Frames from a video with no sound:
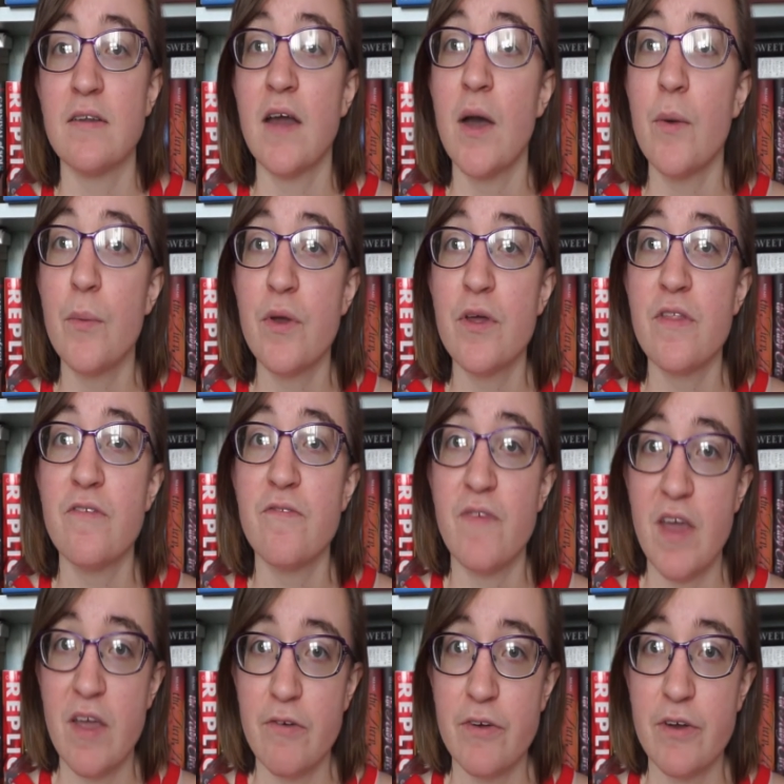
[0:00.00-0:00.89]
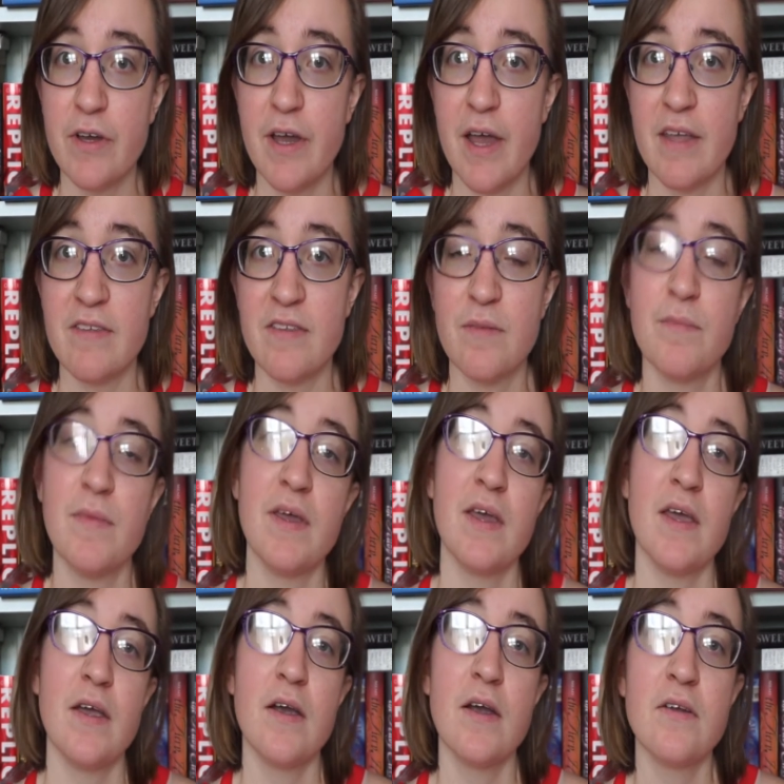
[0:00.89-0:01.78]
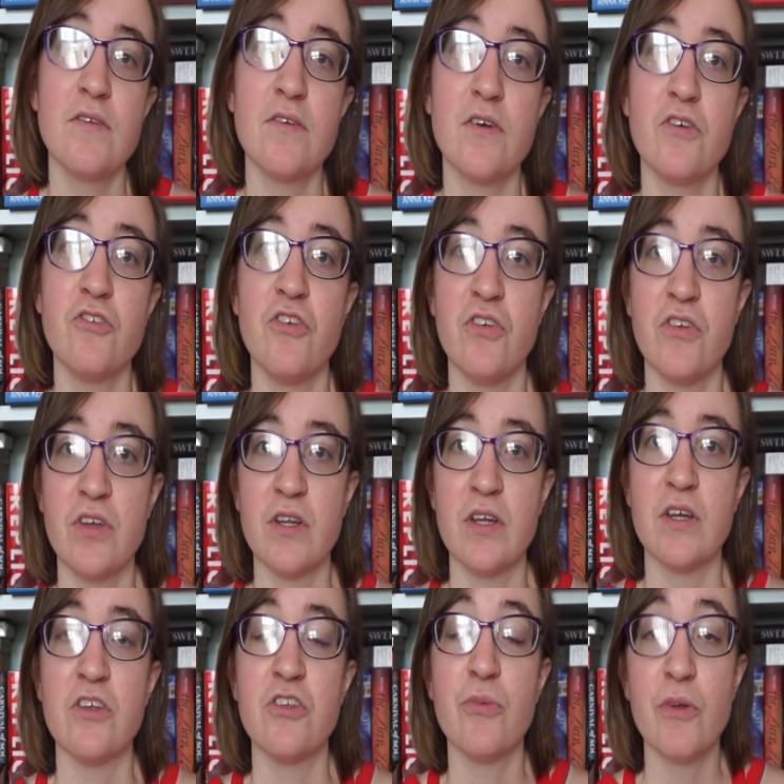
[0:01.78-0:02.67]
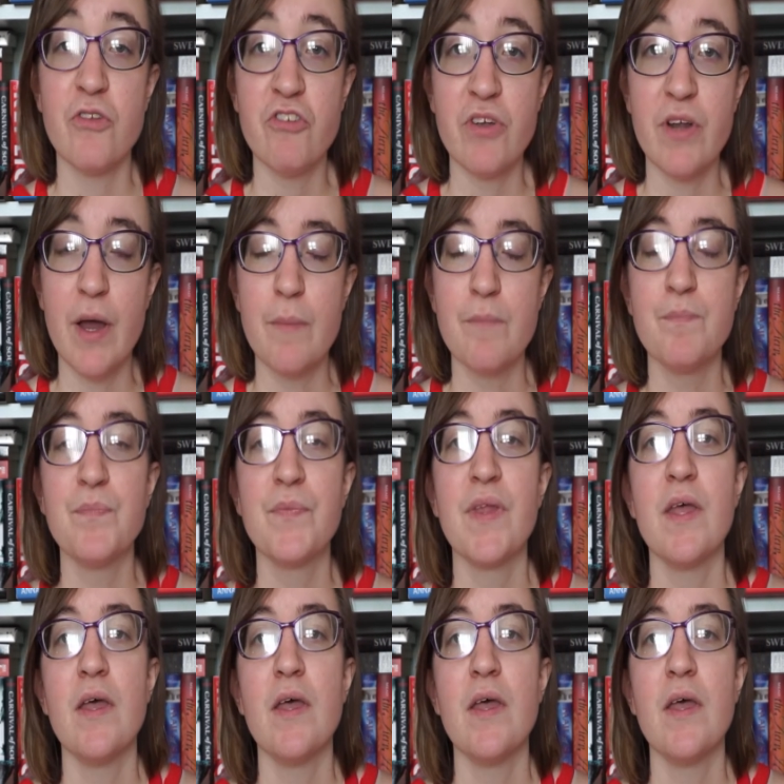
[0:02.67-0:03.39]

not with Feyre as the main character, she's gonna switch it up,